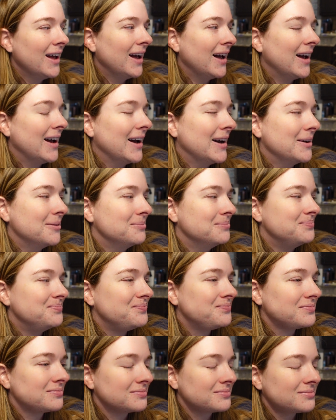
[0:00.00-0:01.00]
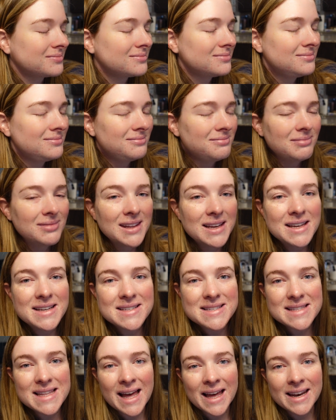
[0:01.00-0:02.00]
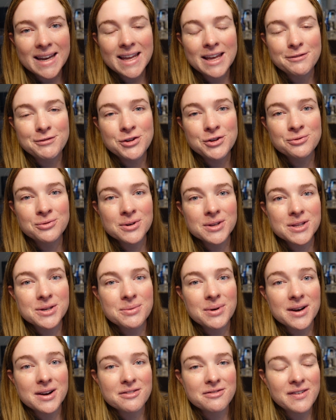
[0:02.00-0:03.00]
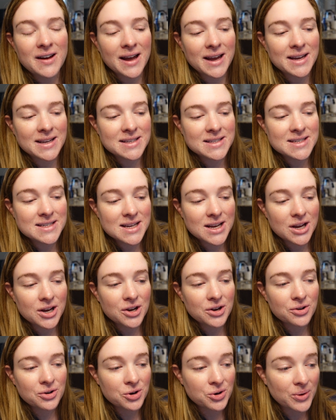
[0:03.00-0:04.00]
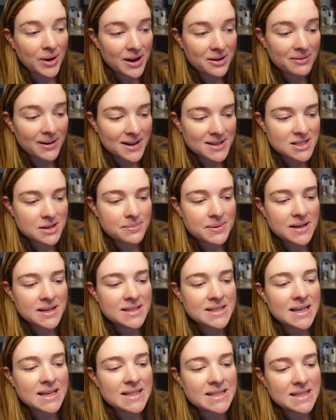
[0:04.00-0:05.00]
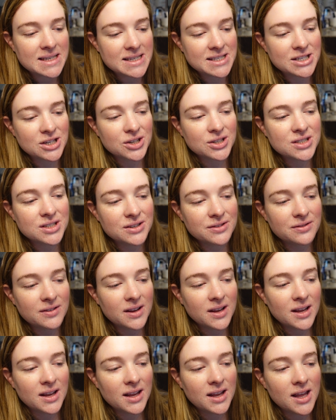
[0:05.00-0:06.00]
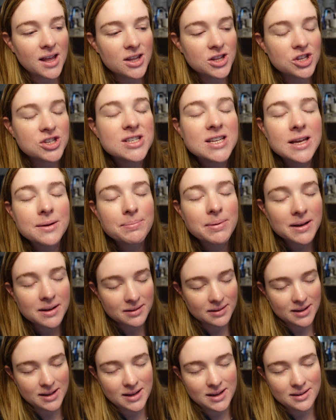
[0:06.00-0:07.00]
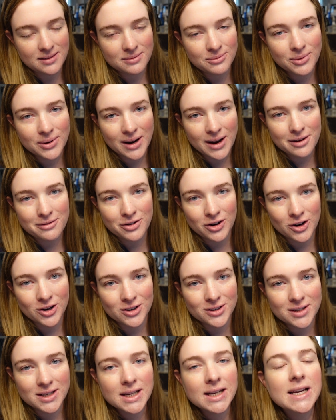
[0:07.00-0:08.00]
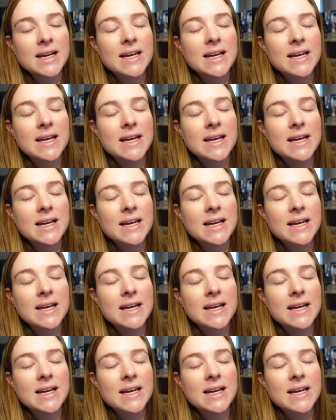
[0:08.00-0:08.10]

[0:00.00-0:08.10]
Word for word: Um, is that if you really want to find great recipes, it's easier to typically what I've heard